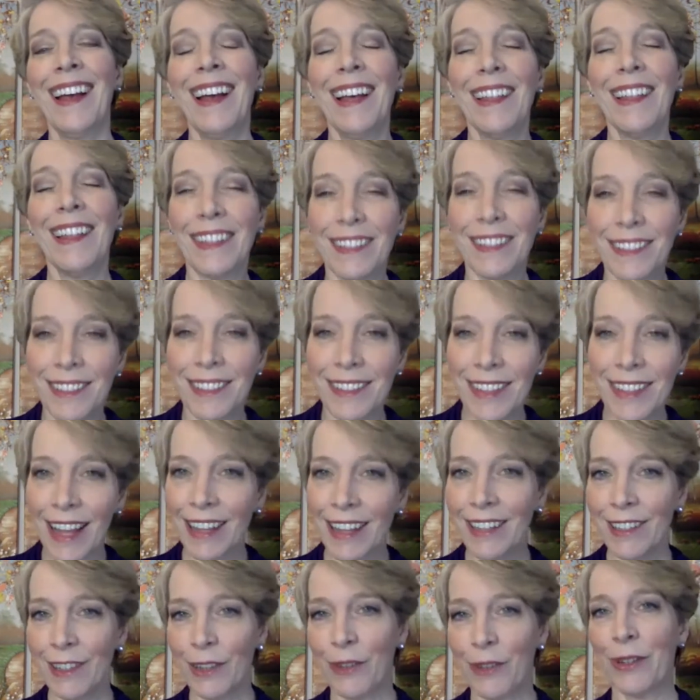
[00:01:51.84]
The
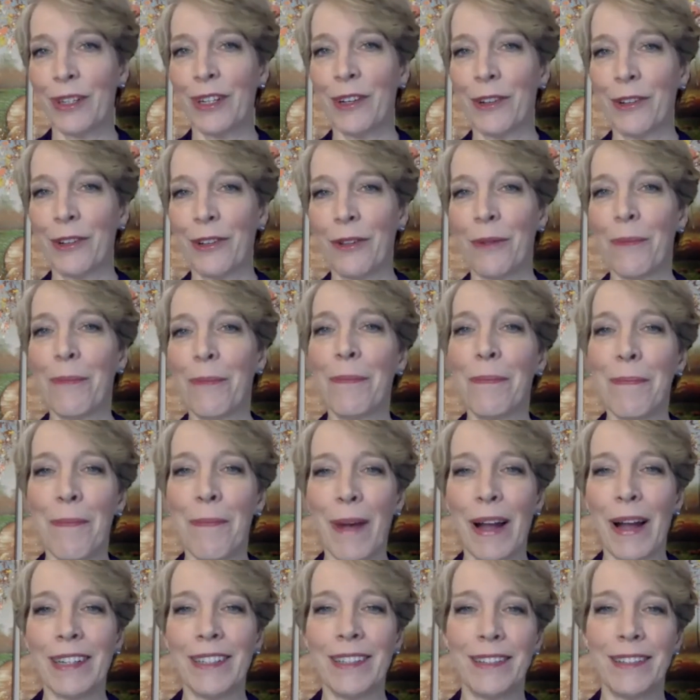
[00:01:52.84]
second critical
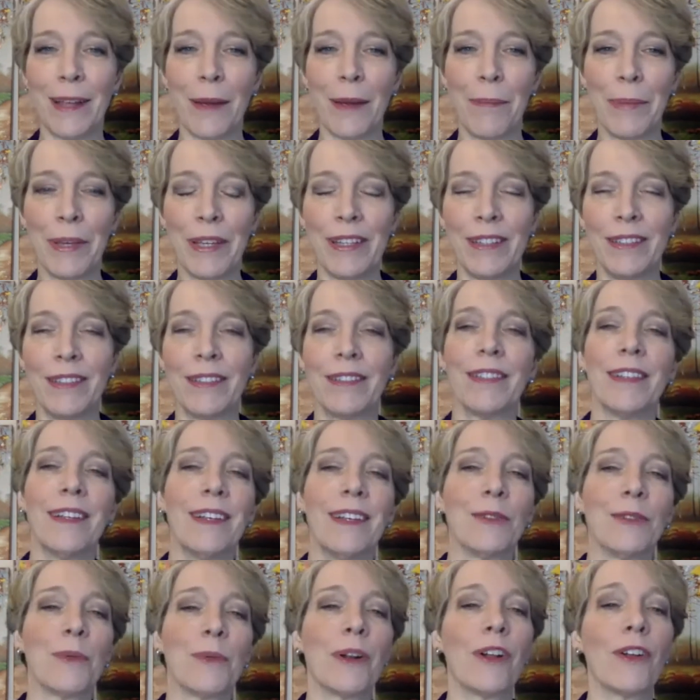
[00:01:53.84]
mindset piece
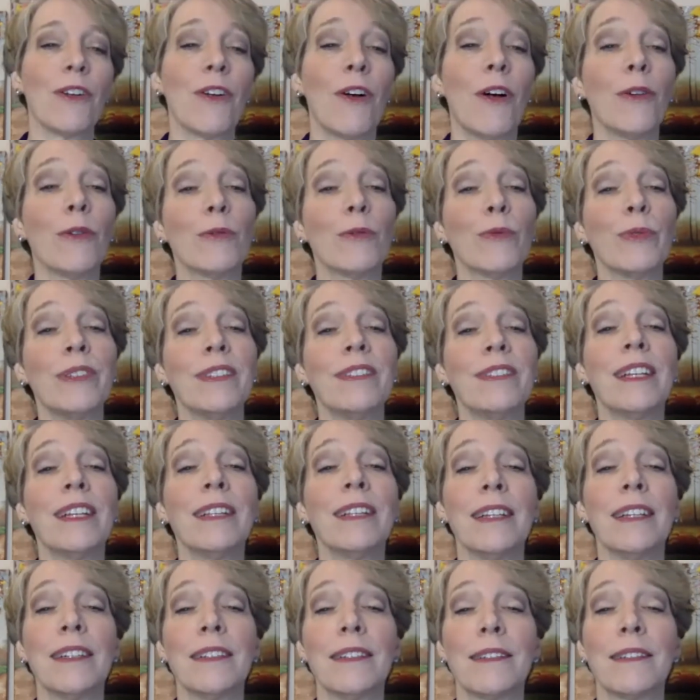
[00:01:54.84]
is what I'll call
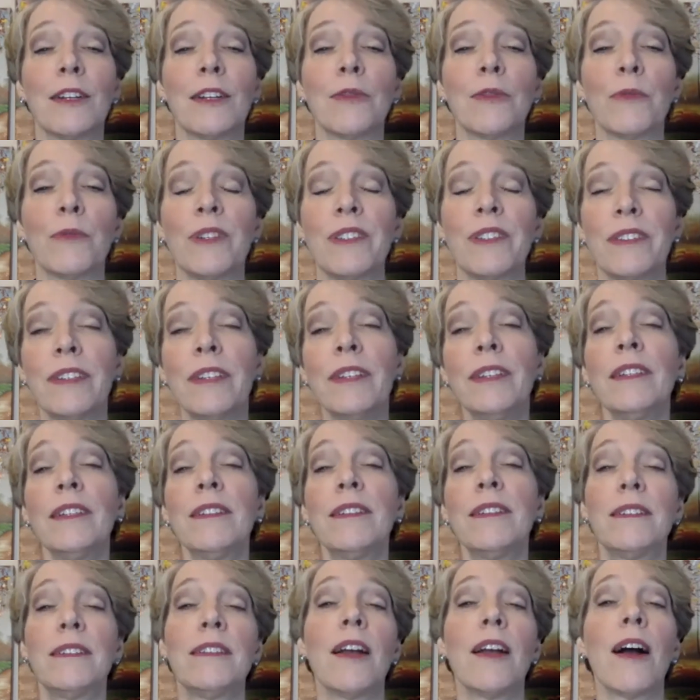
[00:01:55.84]
resilience. Resilience
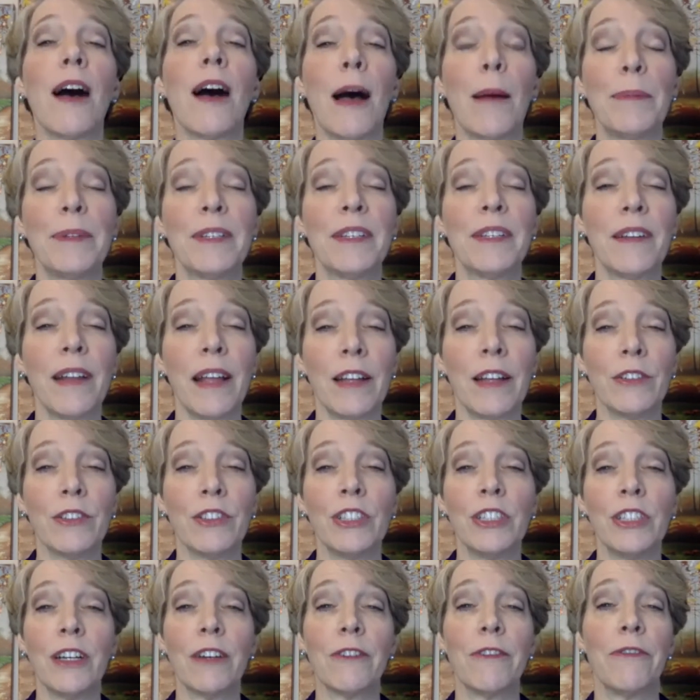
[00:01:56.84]
is the opposite
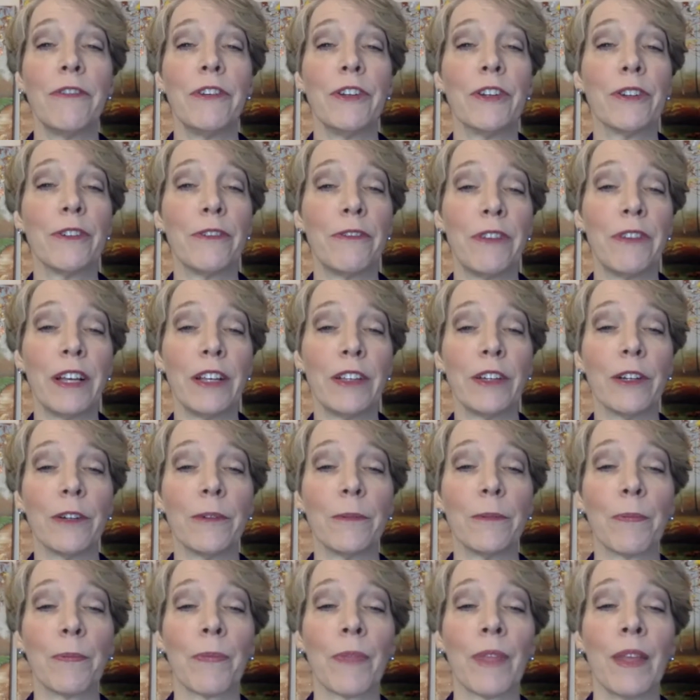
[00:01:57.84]
energy of fear of failure.
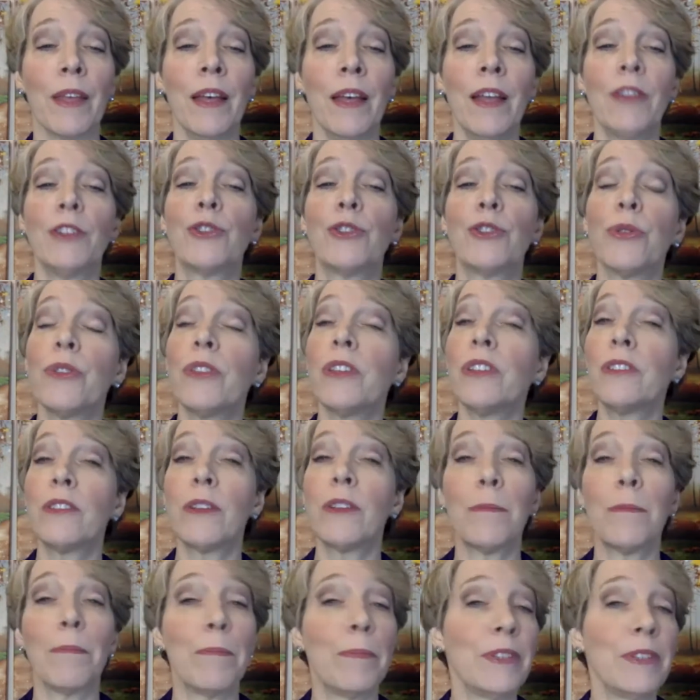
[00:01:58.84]
The truth is
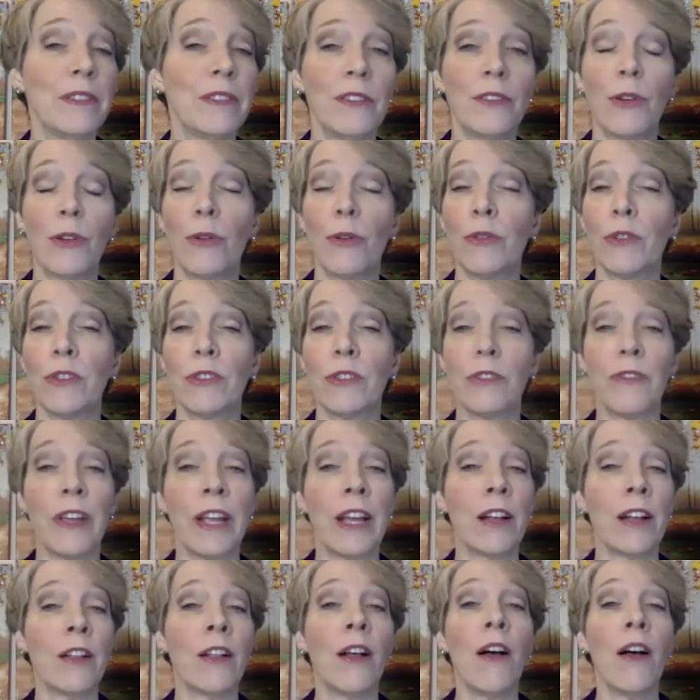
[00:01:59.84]
that business owners
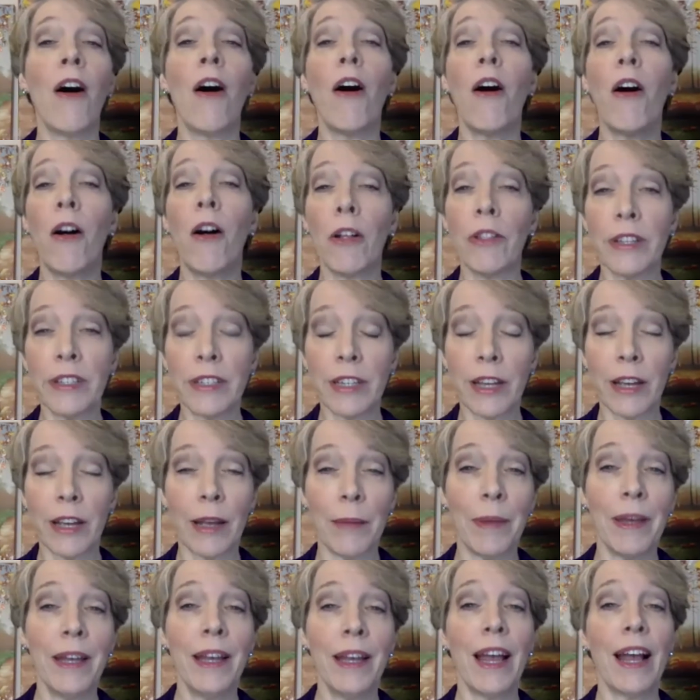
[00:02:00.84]
fail all the time,
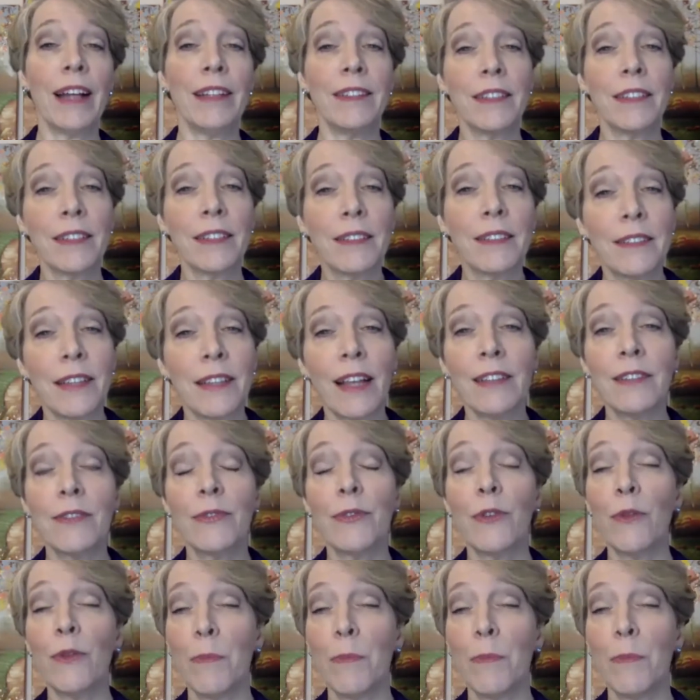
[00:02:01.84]
and successful